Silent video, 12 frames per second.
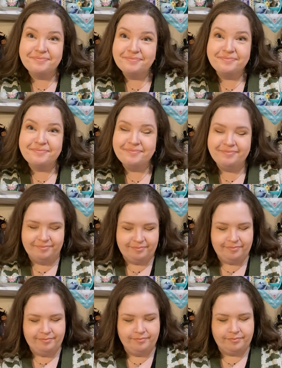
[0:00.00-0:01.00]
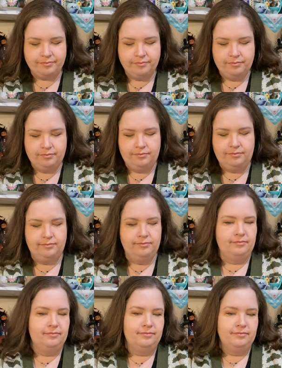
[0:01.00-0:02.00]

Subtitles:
[no speech]